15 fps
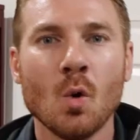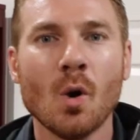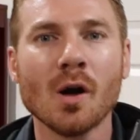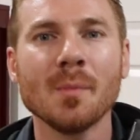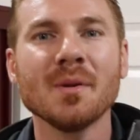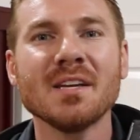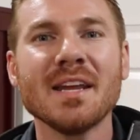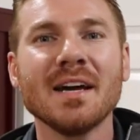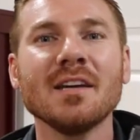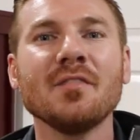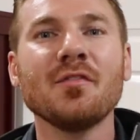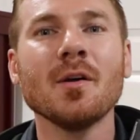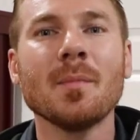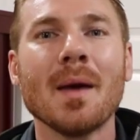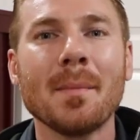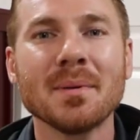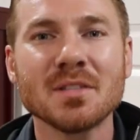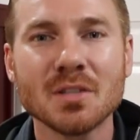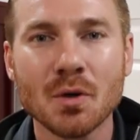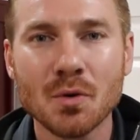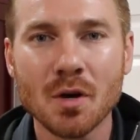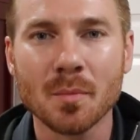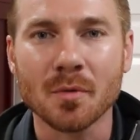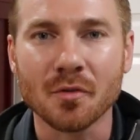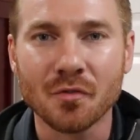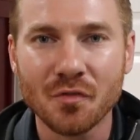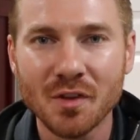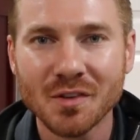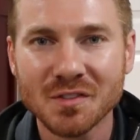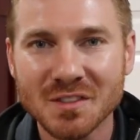Welcome to Daily Flip episode number
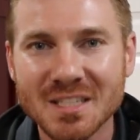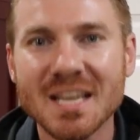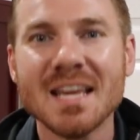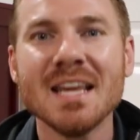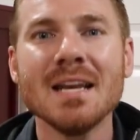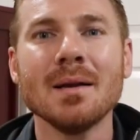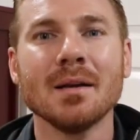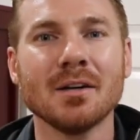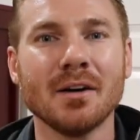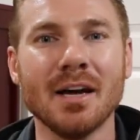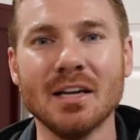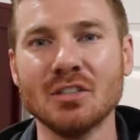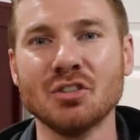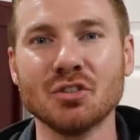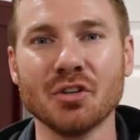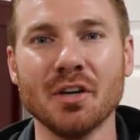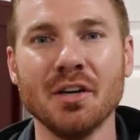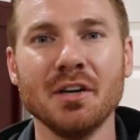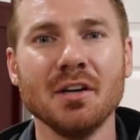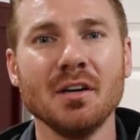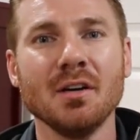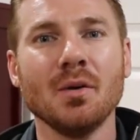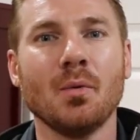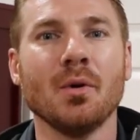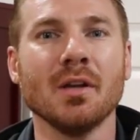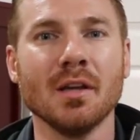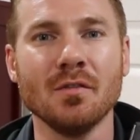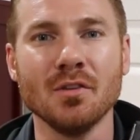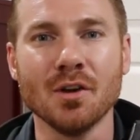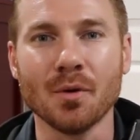fifteen. Glad you're here. I want to
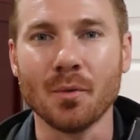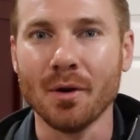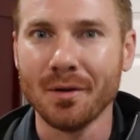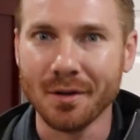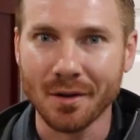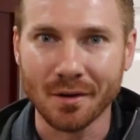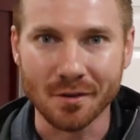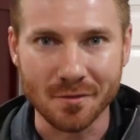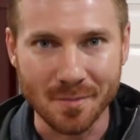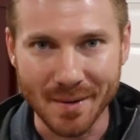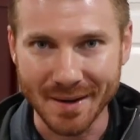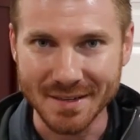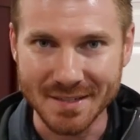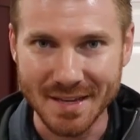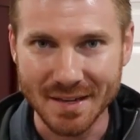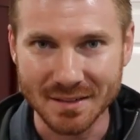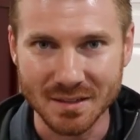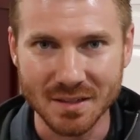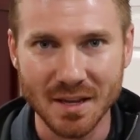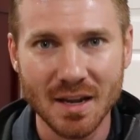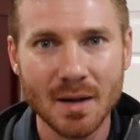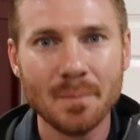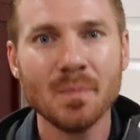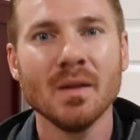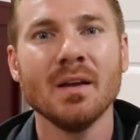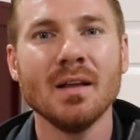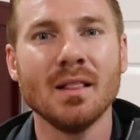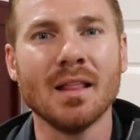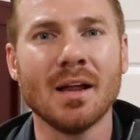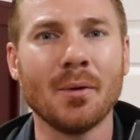give you a rundown of my day today. A
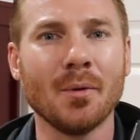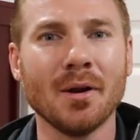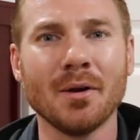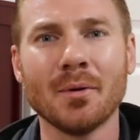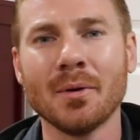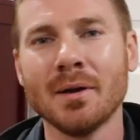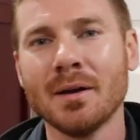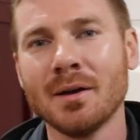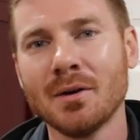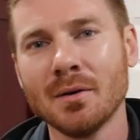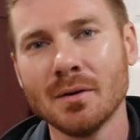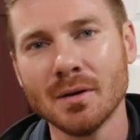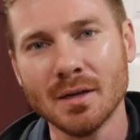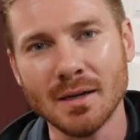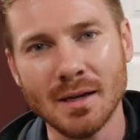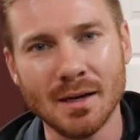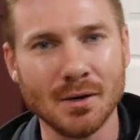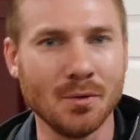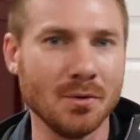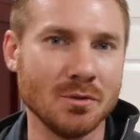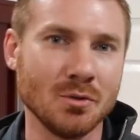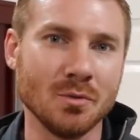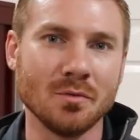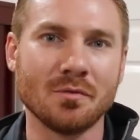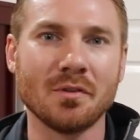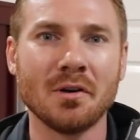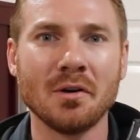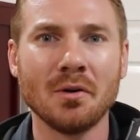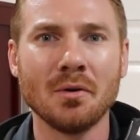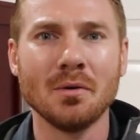lot of running around, going to and
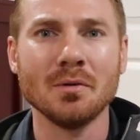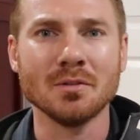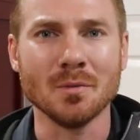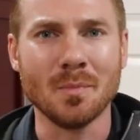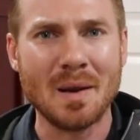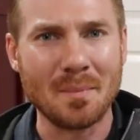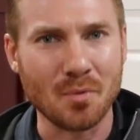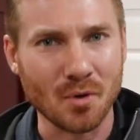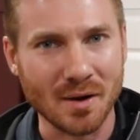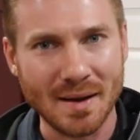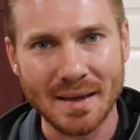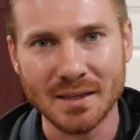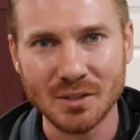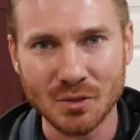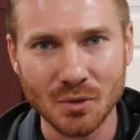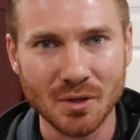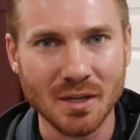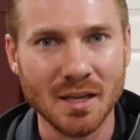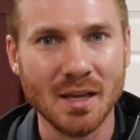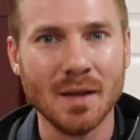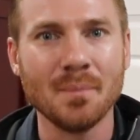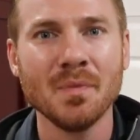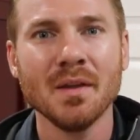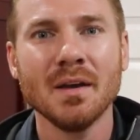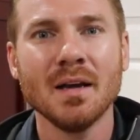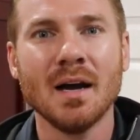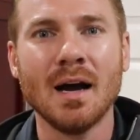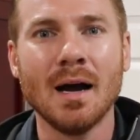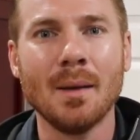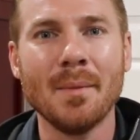fro, some paperwork I had to do today.
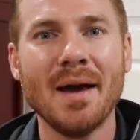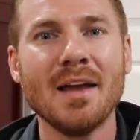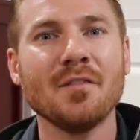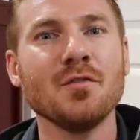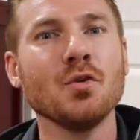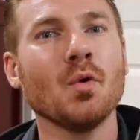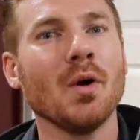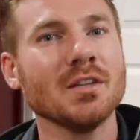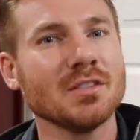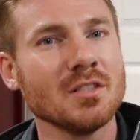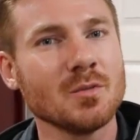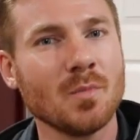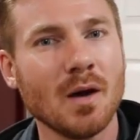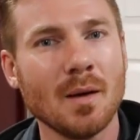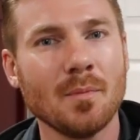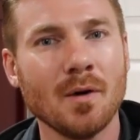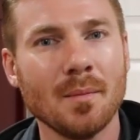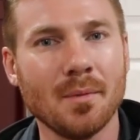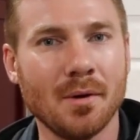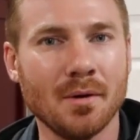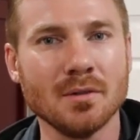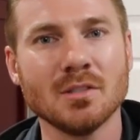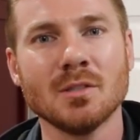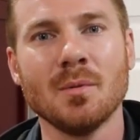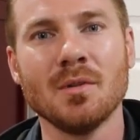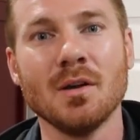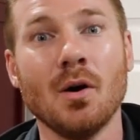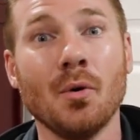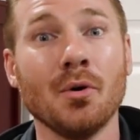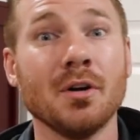Um, had a few questions pop up on some of
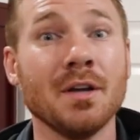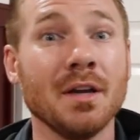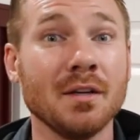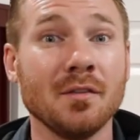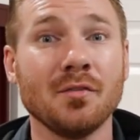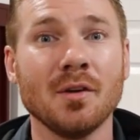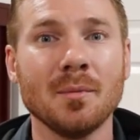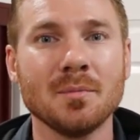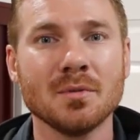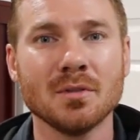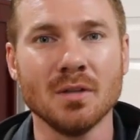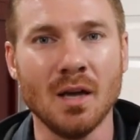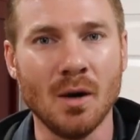the older Daily Flips.